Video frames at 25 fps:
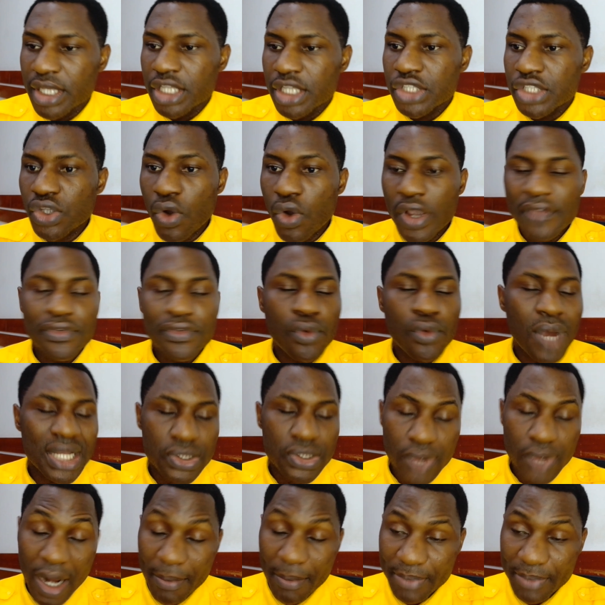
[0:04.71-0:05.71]
So if you want
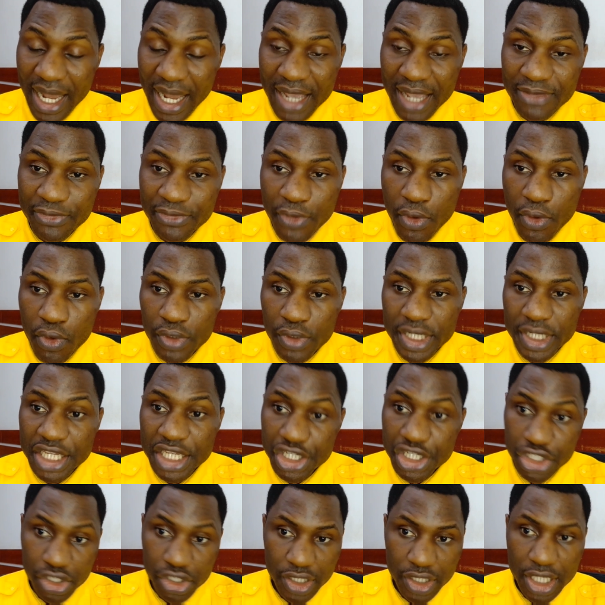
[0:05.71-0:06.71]
to apply for the
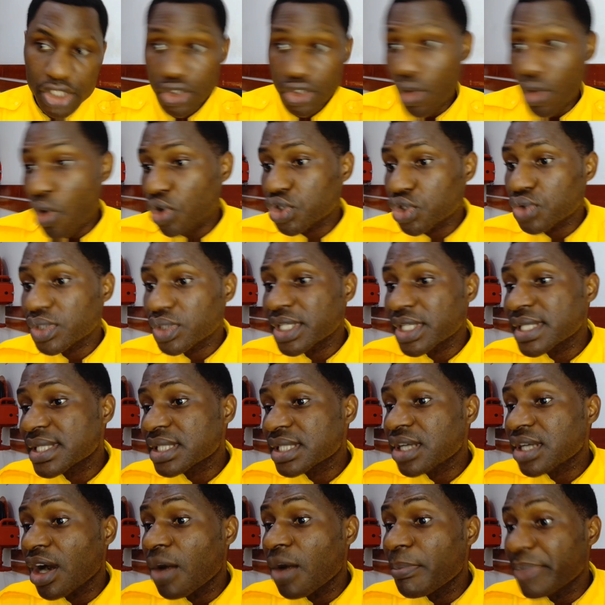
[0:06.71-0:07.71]
insurance, go to these
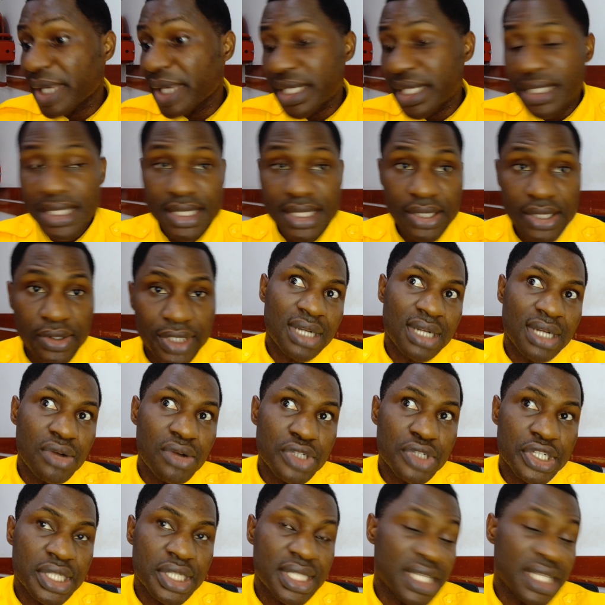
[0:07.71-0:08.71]

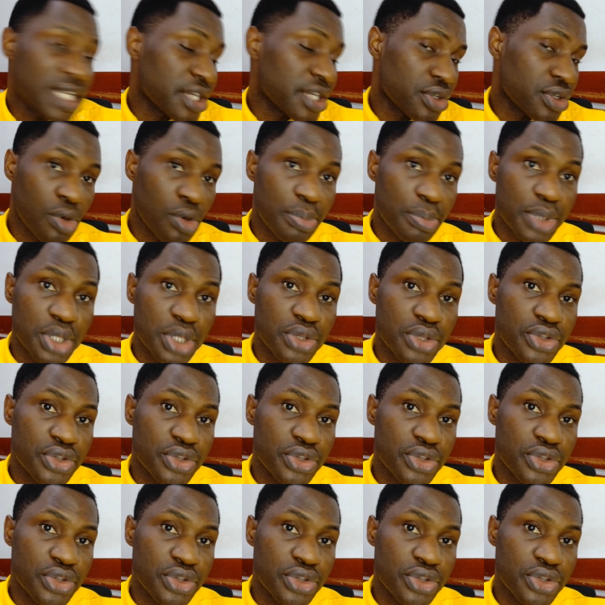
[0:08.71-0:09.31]
countries in the European